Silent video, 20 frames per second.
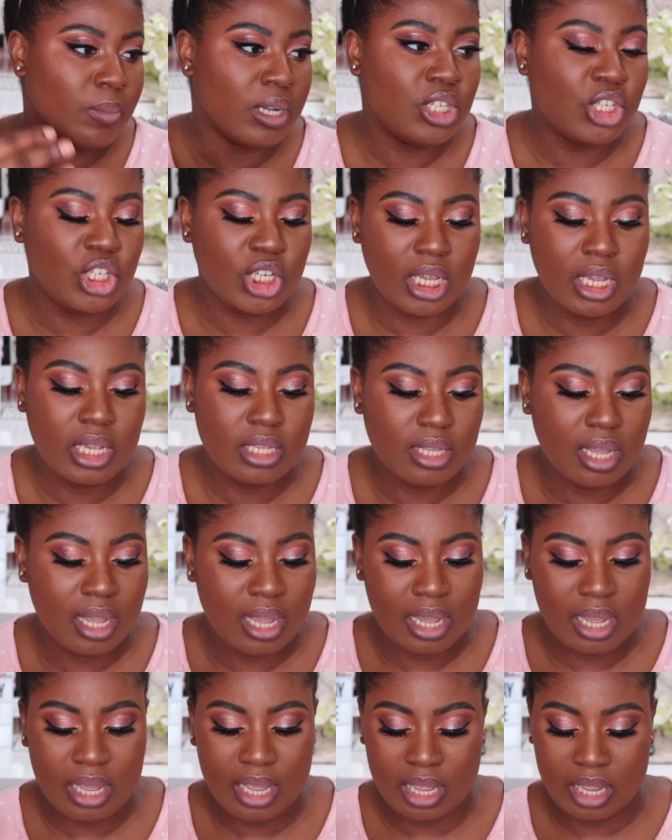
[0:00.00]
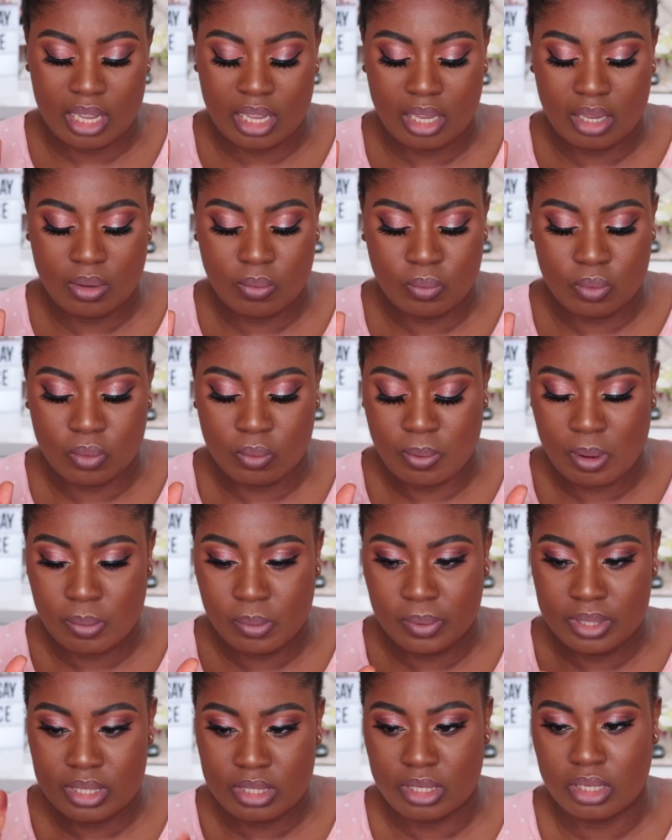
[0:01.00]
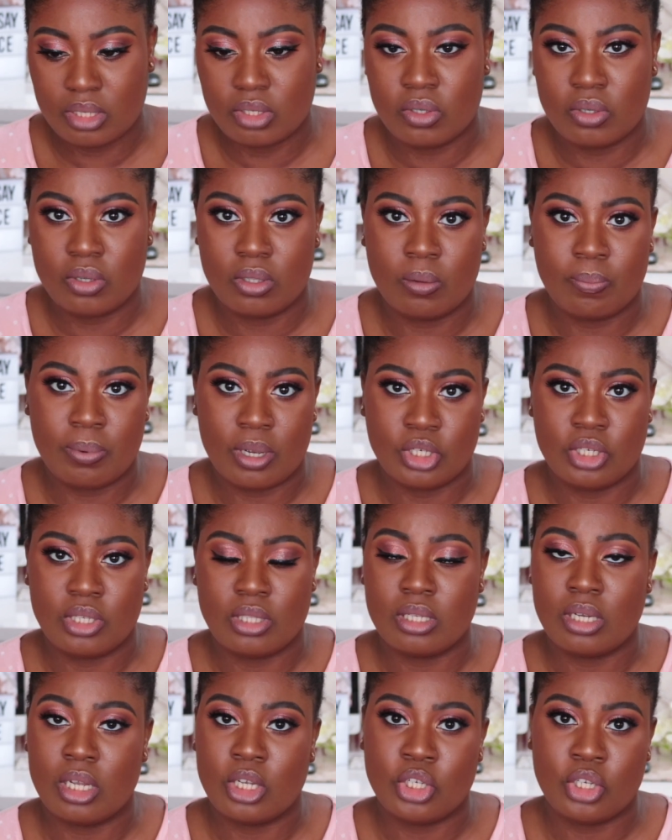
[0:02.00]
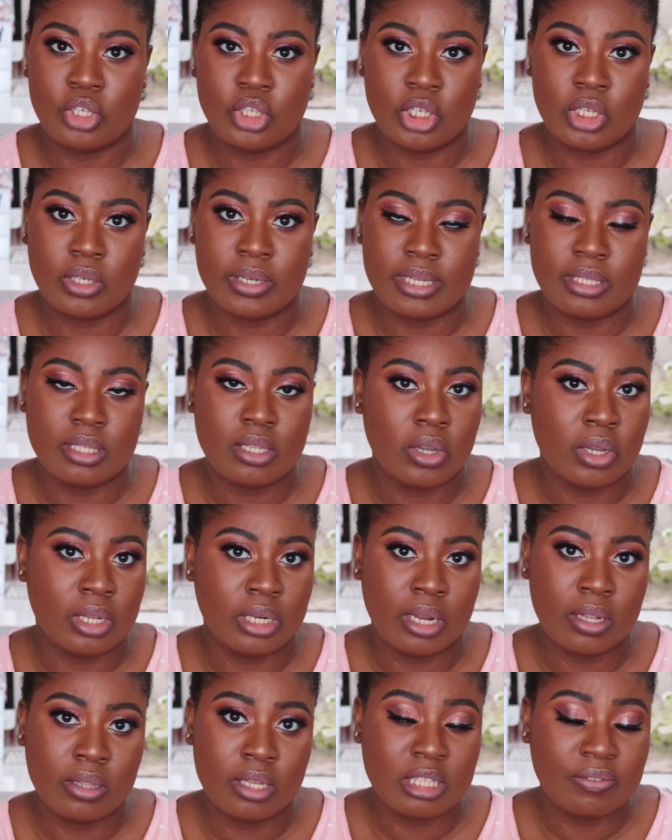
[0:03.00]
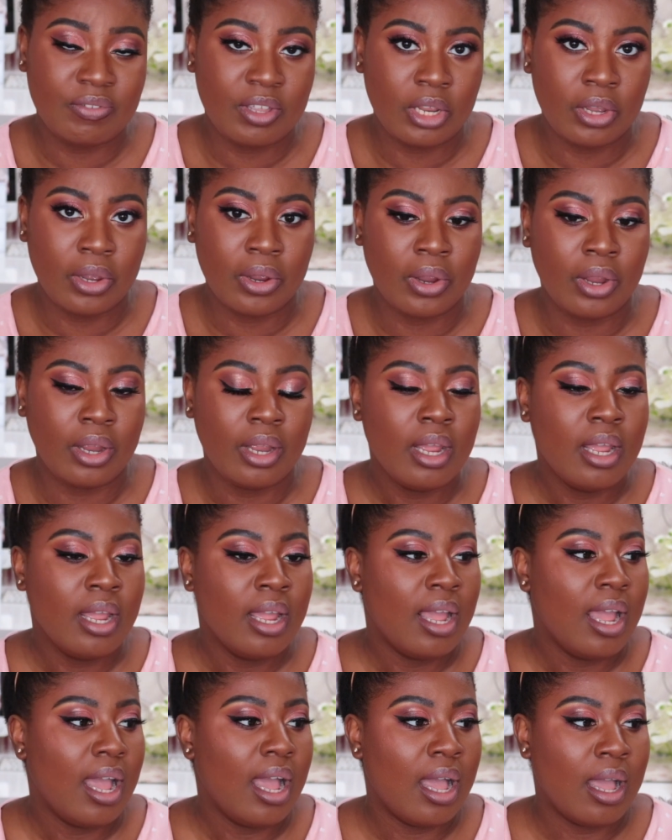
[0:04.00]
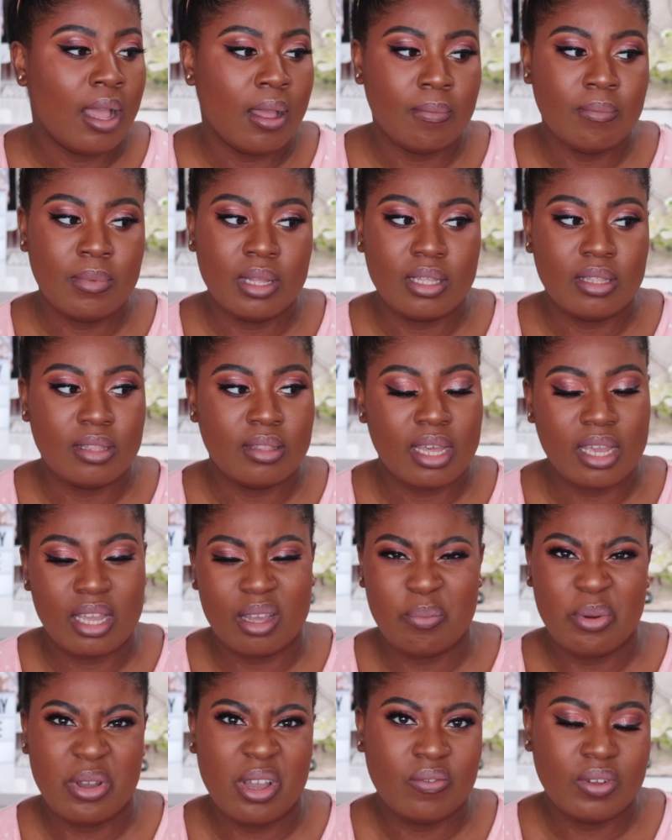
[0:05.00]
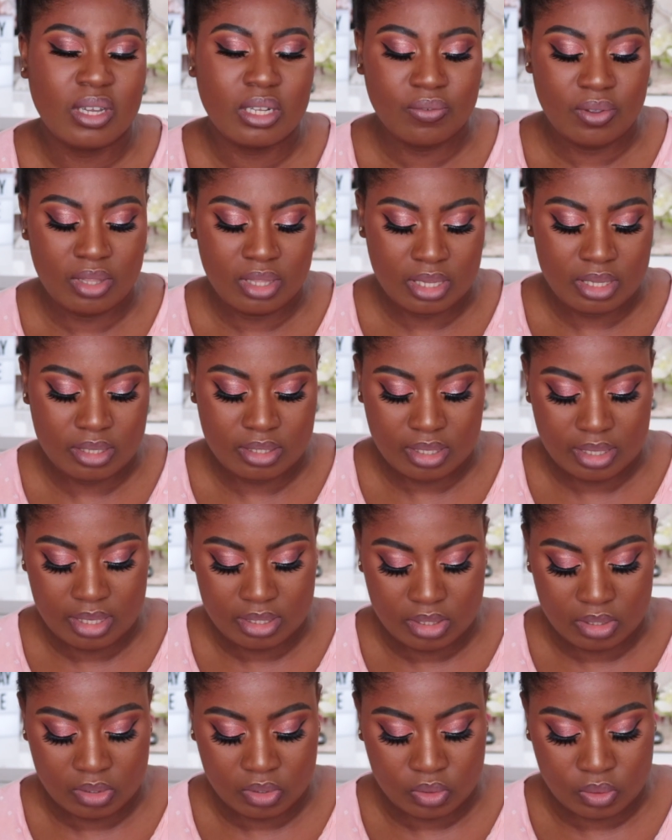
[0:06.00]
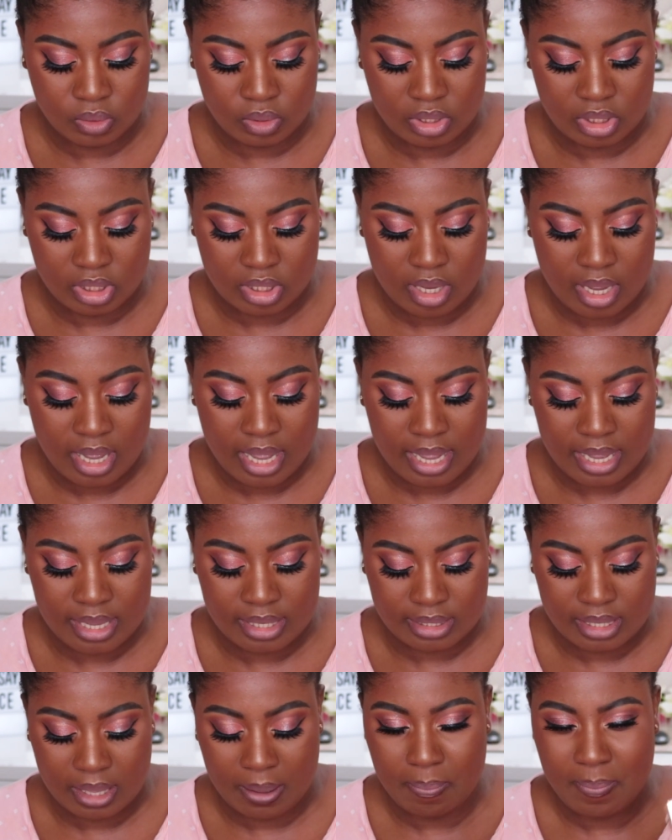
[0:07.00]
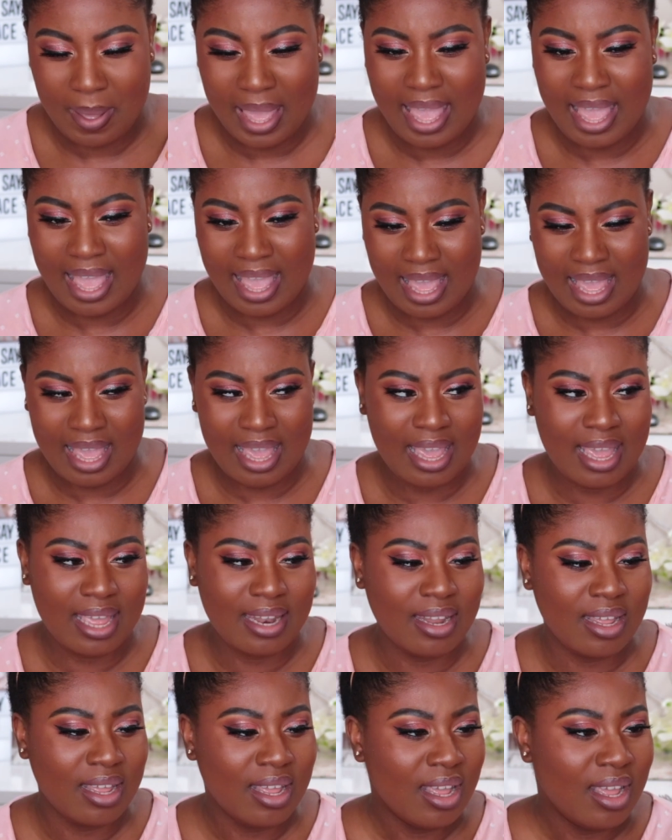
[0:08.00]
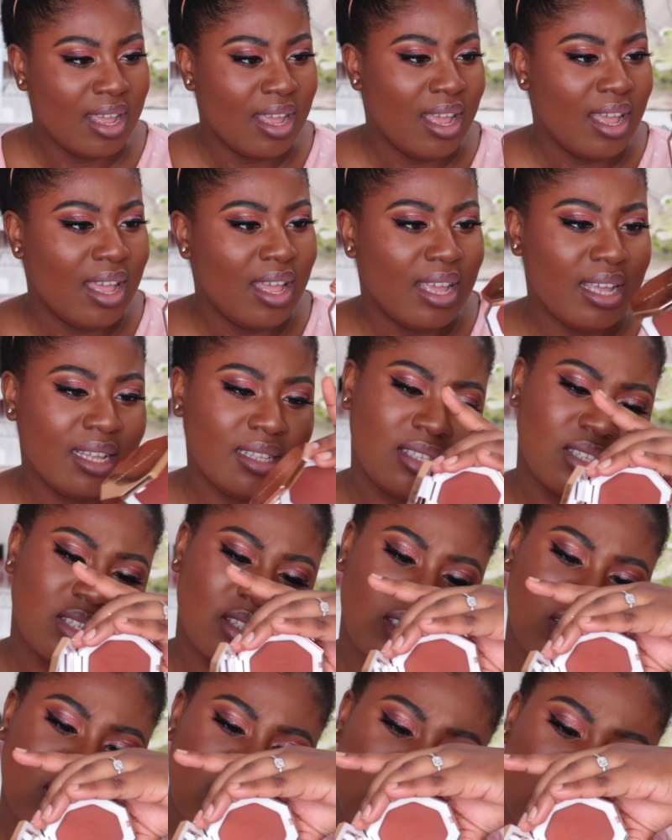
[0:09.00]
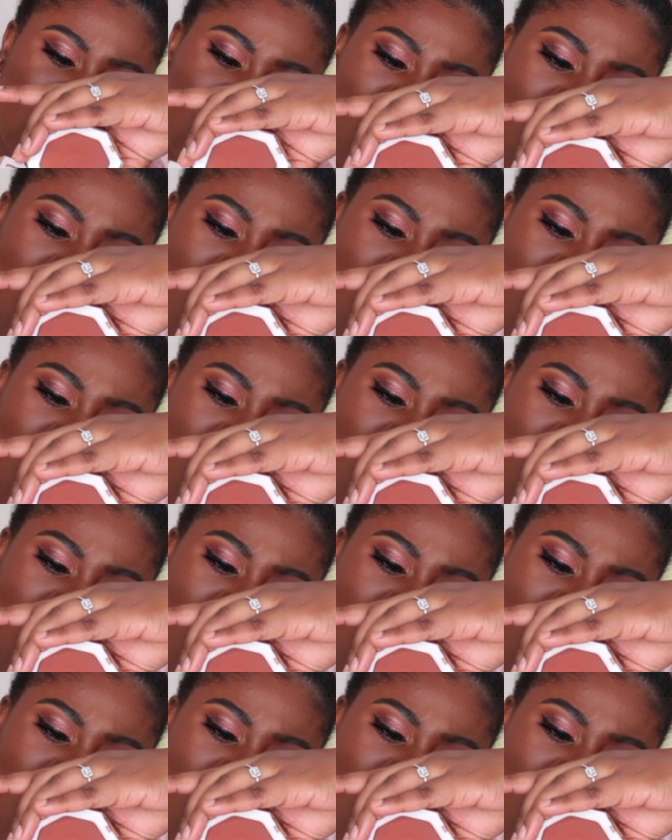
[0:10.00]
to my cheeks, I will probably stick to the brushes that I showed you guys earlier in this video. They are perfect for this. It's a good size pan. It's, didn't say